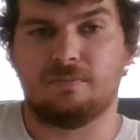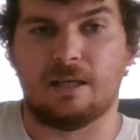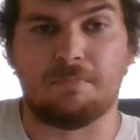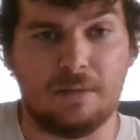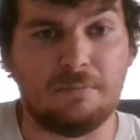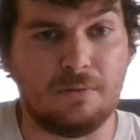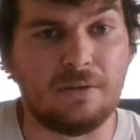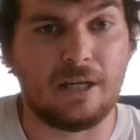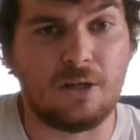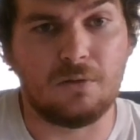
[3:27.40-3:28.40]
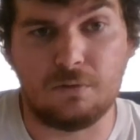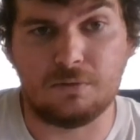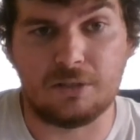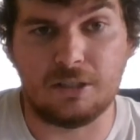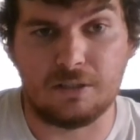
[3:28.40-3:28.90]
That people that go through
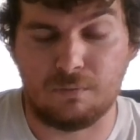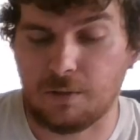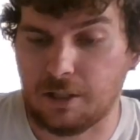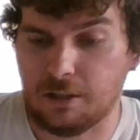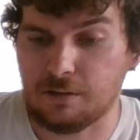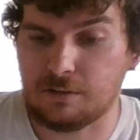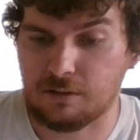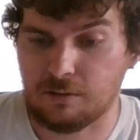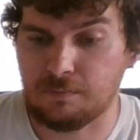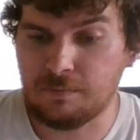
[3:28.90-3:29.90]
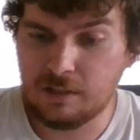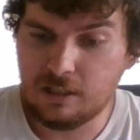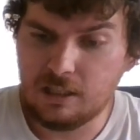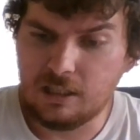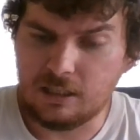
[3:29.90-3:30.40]
schizophrenia, so
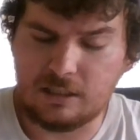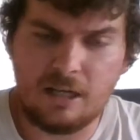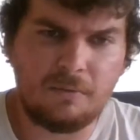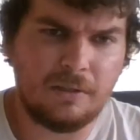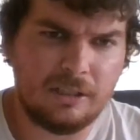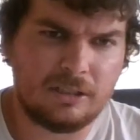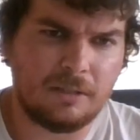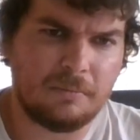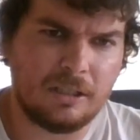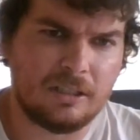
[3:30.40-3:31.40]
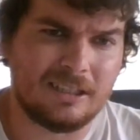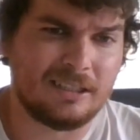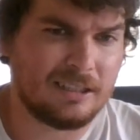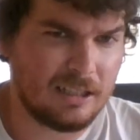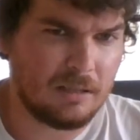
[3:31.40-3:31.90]
it's not really something to
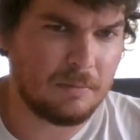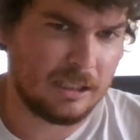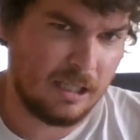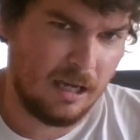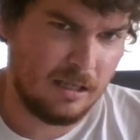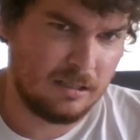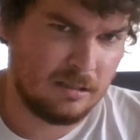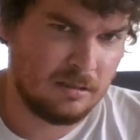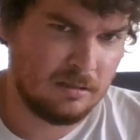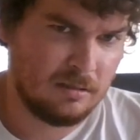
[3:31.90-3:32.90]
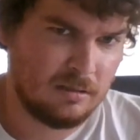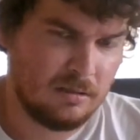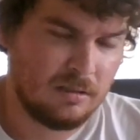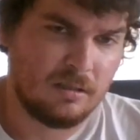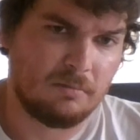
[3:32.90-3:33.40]
stigmatize,
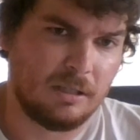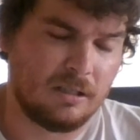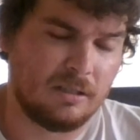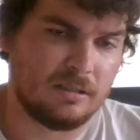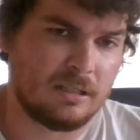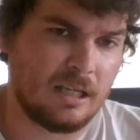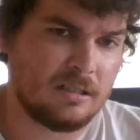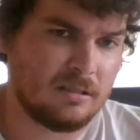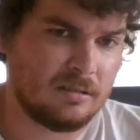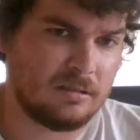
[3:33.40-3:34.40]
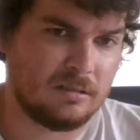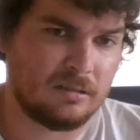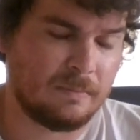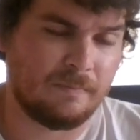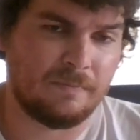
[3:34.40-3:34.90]
because that
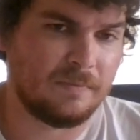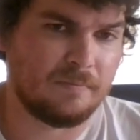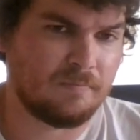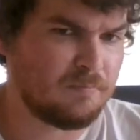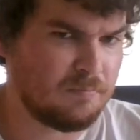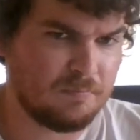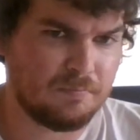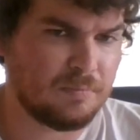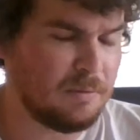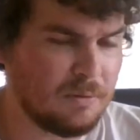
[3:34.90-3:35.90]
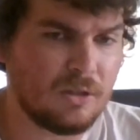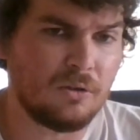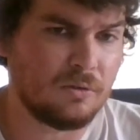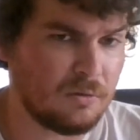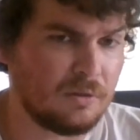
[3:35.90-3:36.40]
just, people
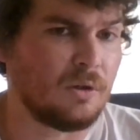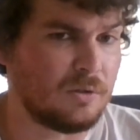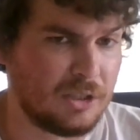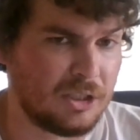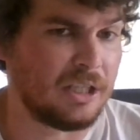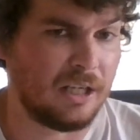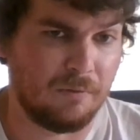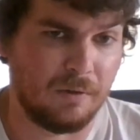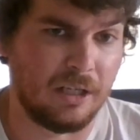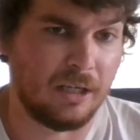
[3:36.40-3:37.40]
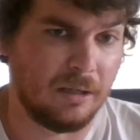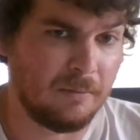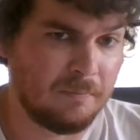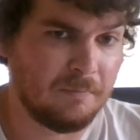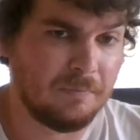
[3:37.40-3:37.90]
go through their own shit every day,
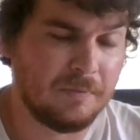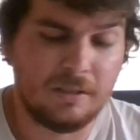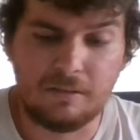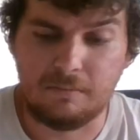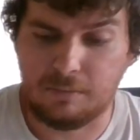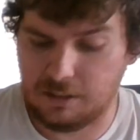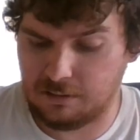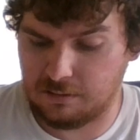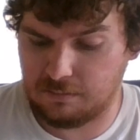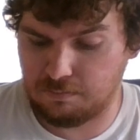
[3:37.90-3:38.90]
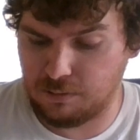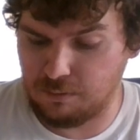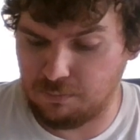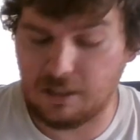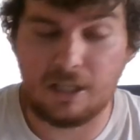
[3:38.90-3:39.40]
but
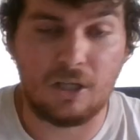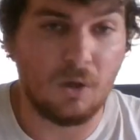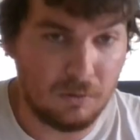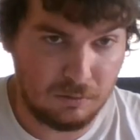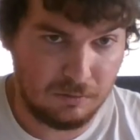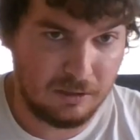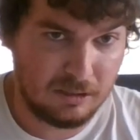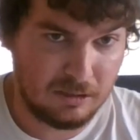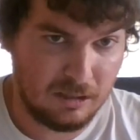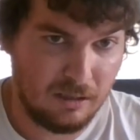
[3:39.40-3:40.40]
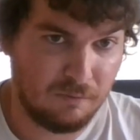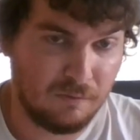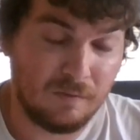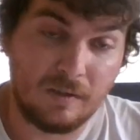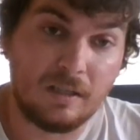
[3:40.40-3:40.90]
people that go through this
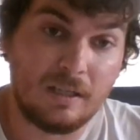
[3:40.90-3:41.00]
stuff,